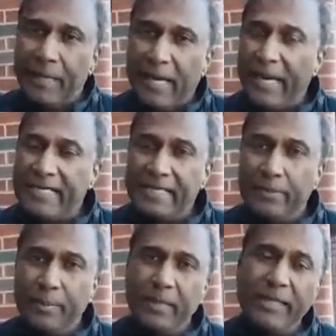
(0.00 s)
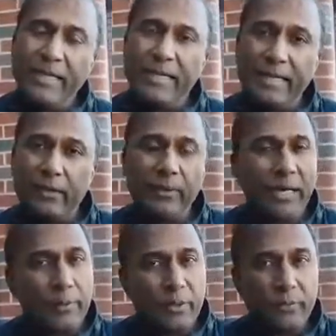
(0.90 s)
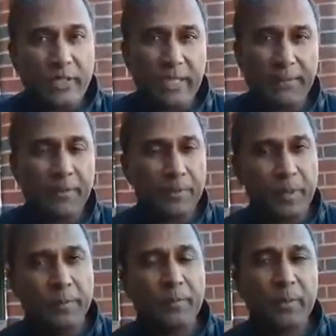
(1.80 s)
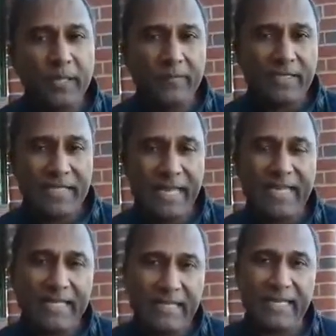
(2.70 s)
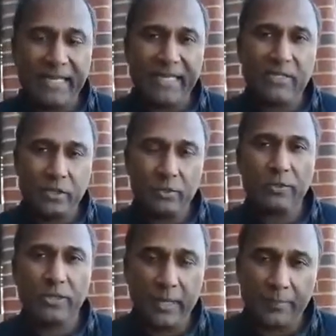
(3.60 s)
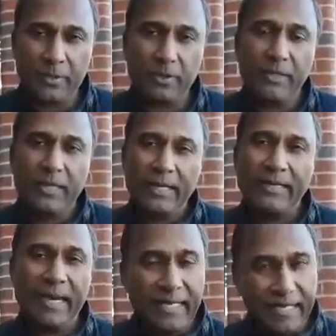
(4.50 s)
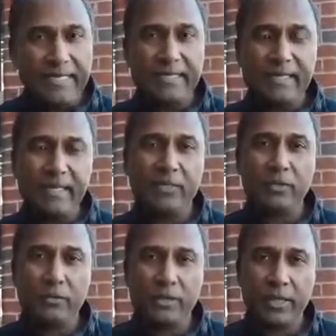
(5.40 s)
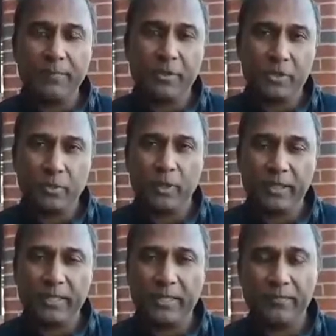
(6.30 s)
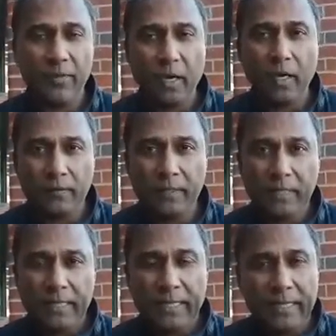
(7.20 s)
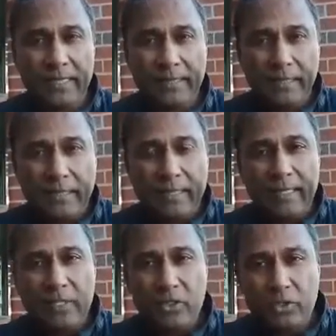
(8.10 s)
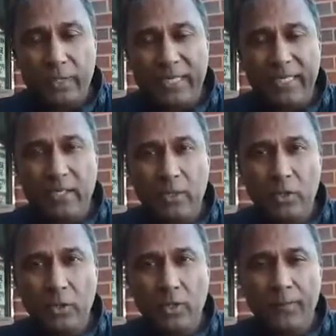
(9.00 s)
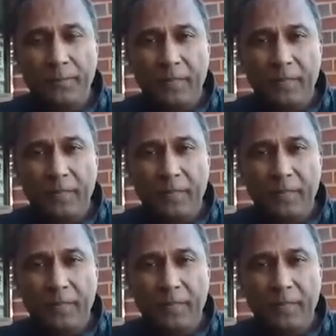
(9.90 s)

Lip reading: has the ability to interact with the receptor. People believe it's the ACE2 receptor, and that ACE2 receptor is the one that's involved in shrinking your